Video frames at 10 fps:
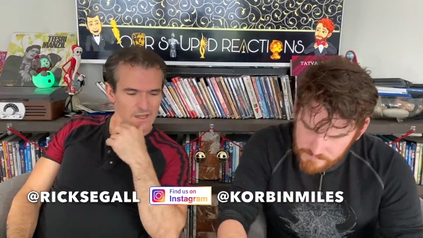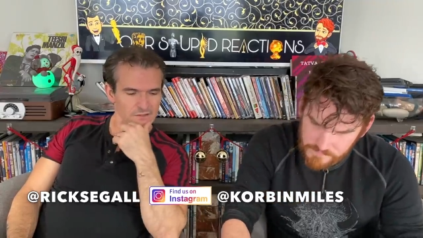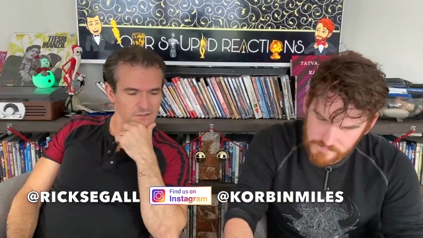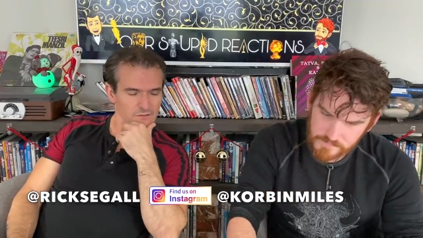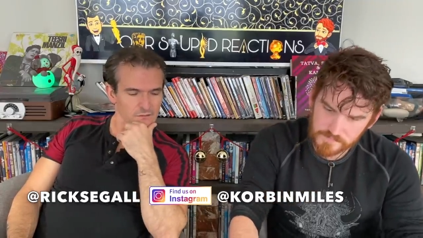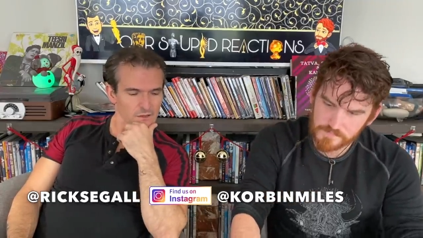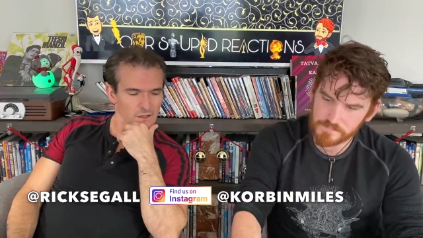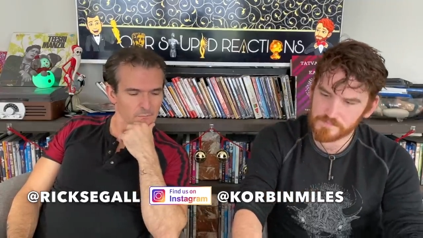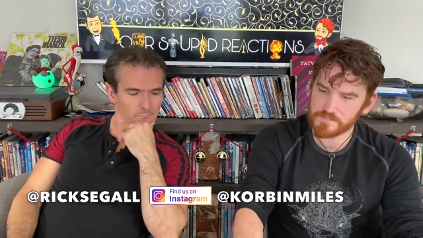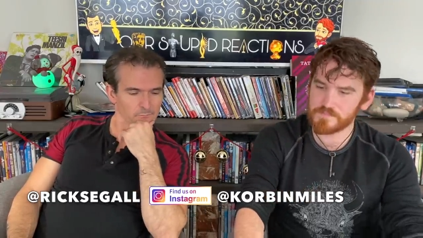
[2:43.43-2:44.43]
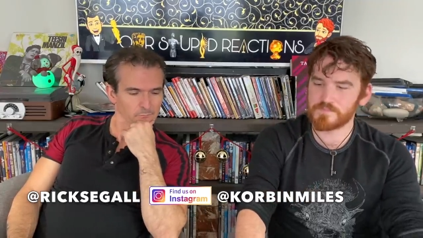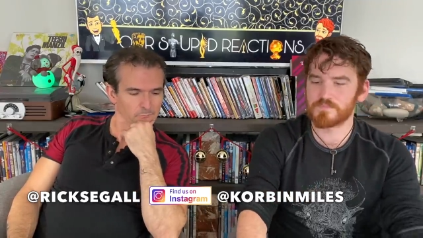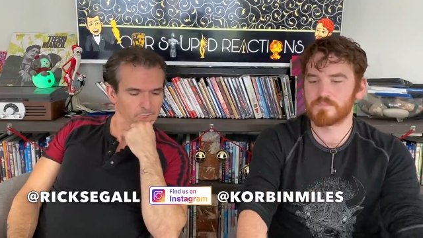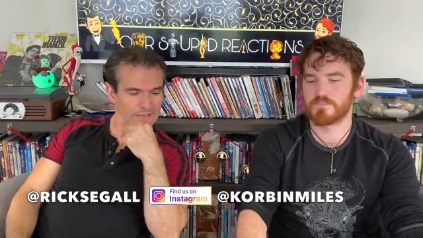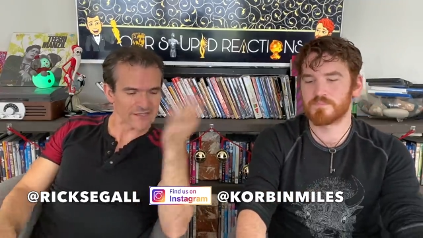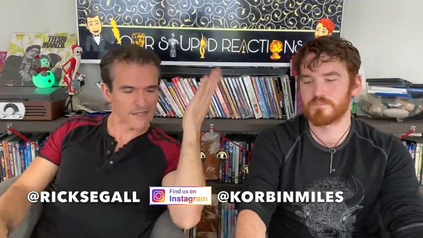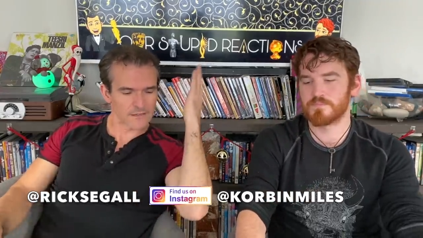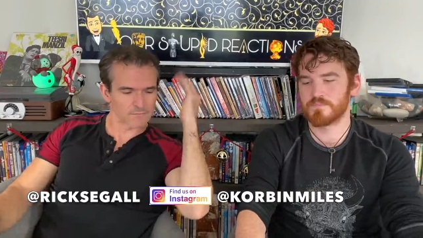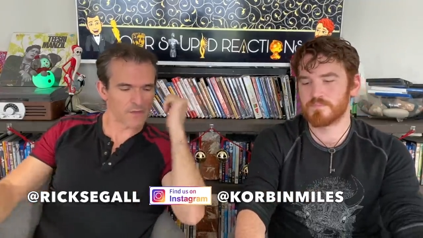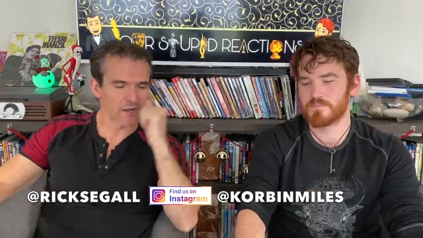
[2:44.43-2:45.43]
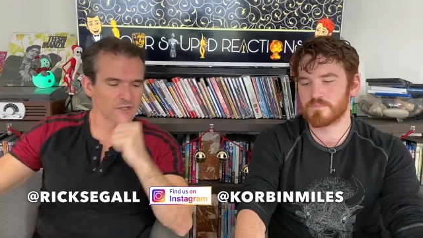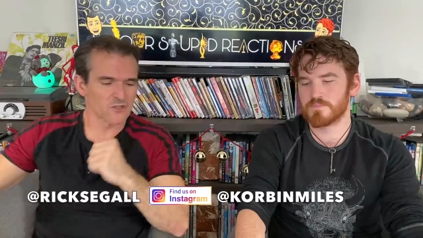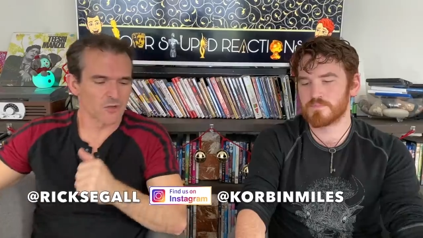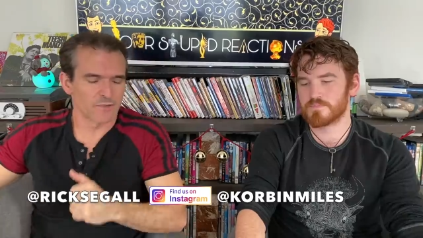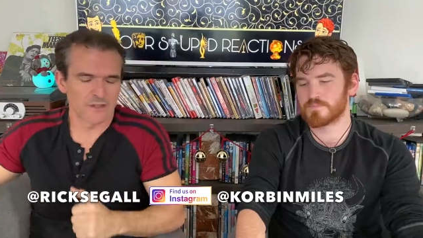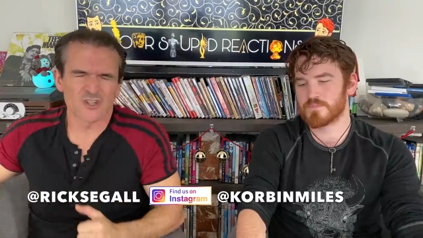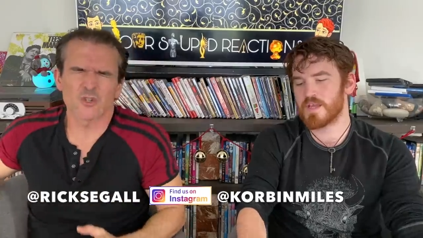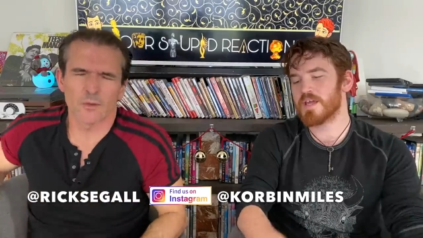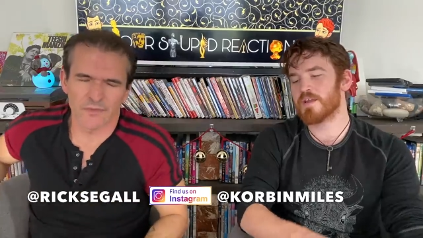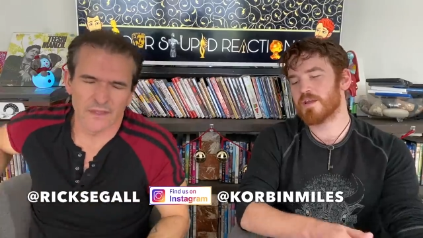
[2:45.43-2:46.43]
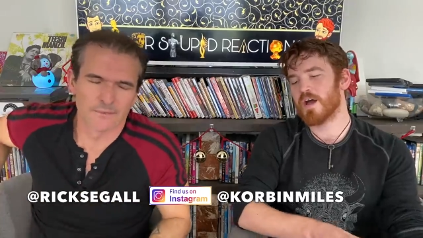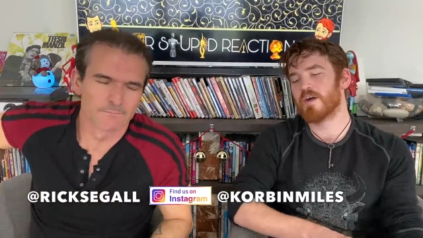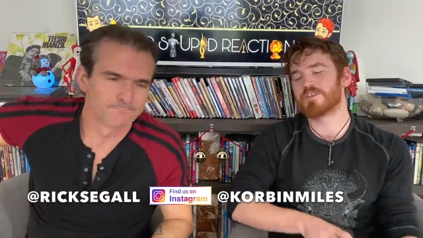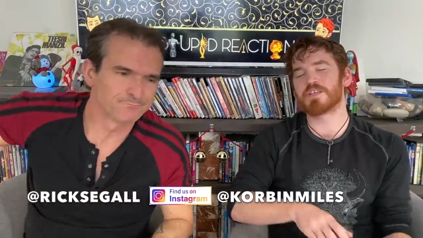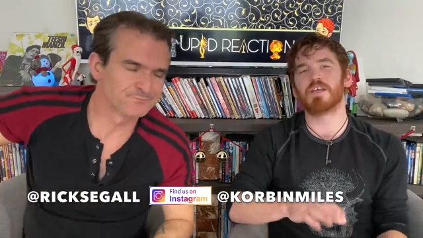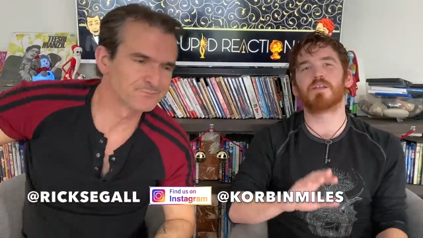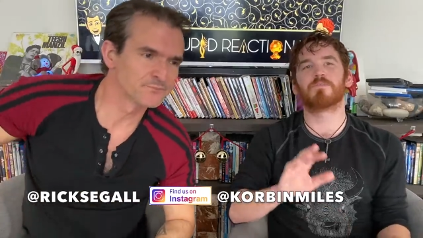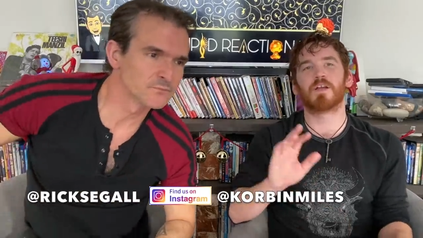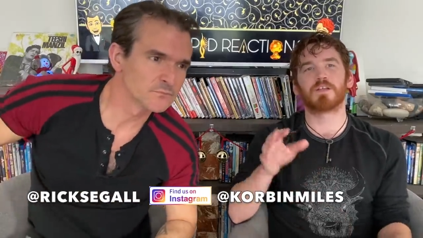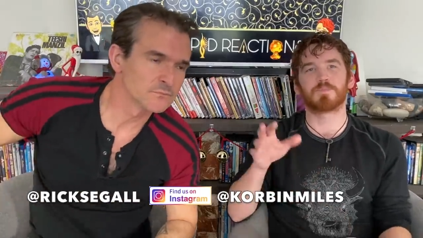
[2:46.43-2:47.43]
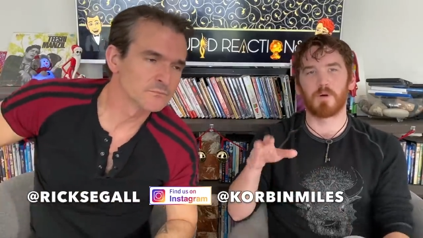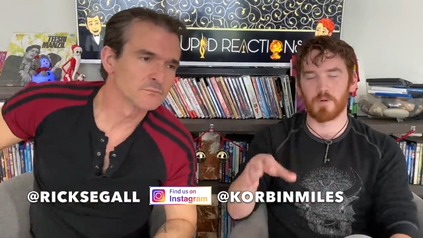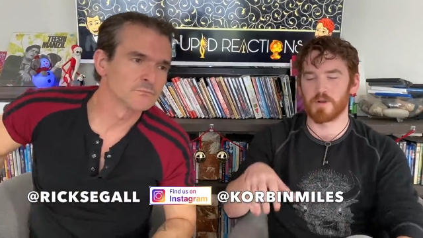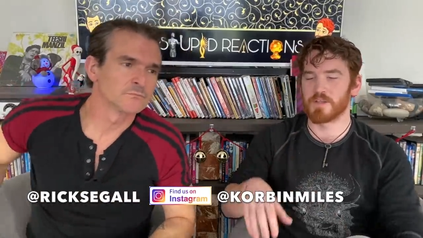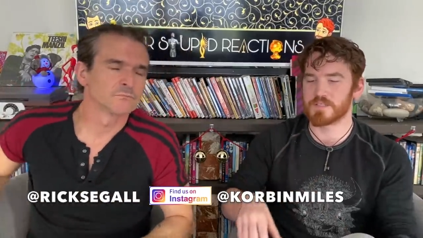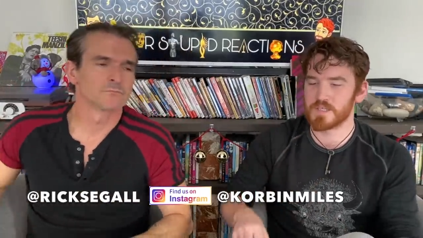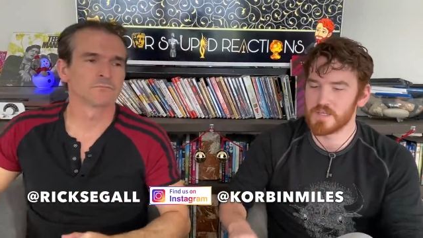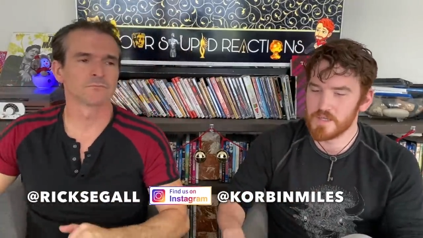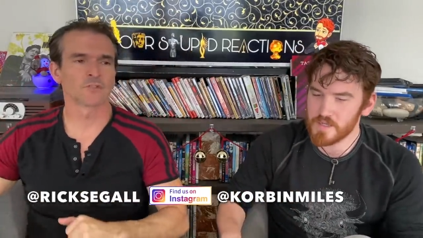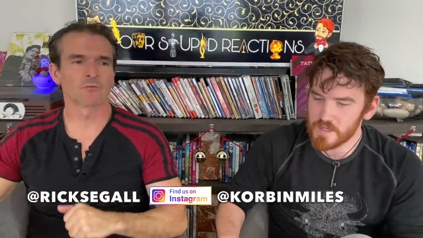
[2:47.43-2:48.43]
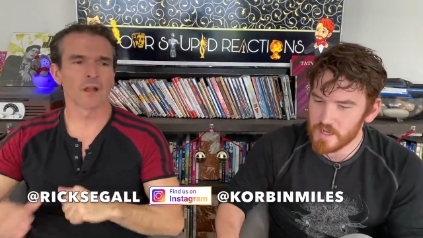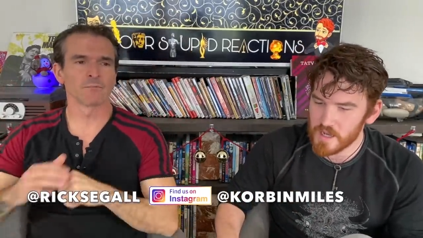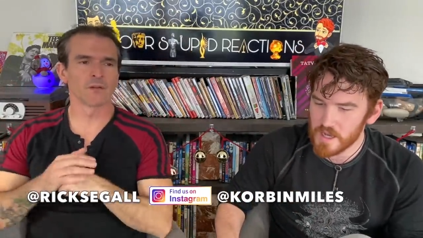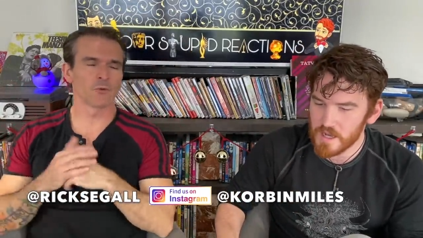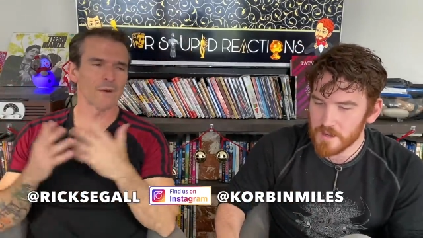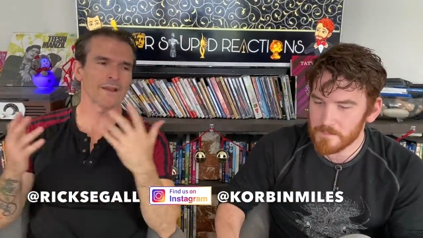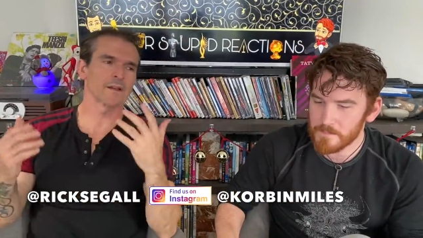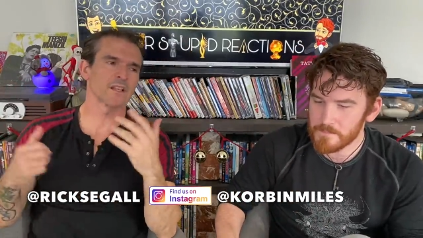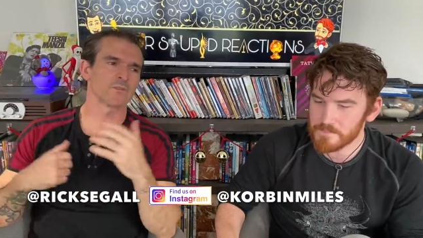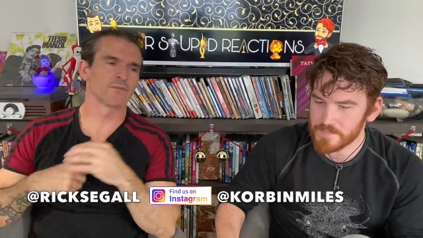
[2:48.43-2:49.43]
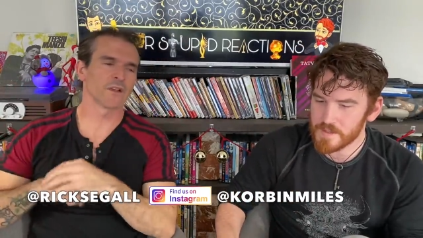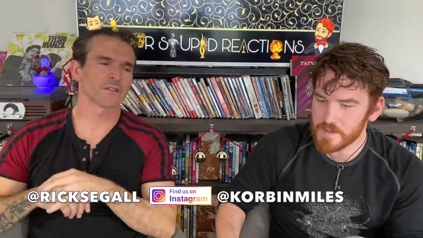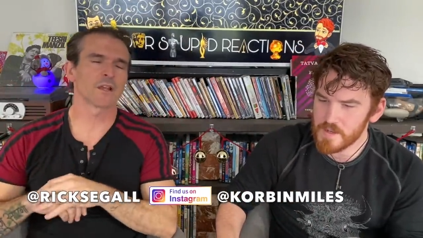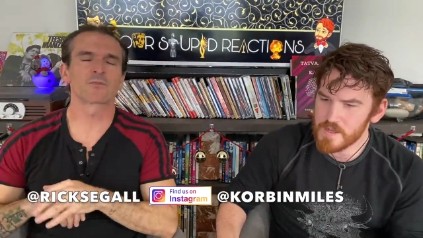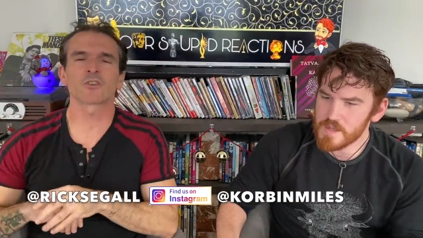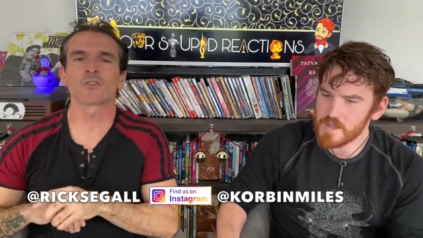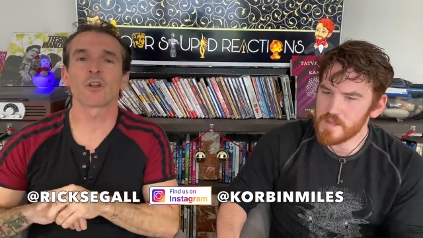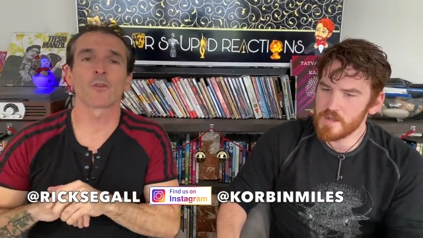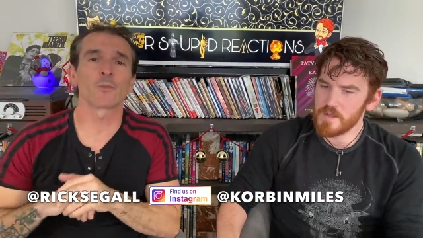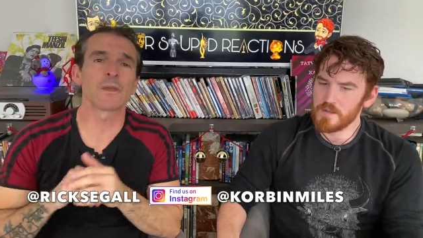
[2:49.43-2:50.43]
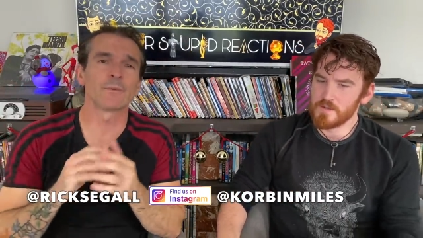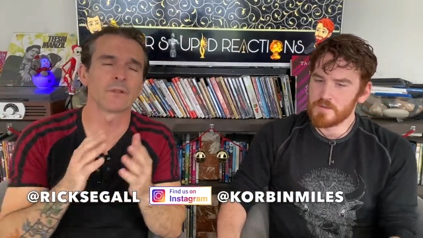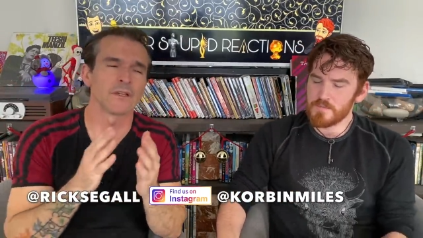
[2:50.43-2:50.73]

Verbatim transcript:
Speaker 1: yes. Uh...
Speaker 2: That's it. Pankaj Tripathi. Obviously, he had a very small part in this.
Speaker 1: Right, uh, a recognizable face. And I'm sure there are other people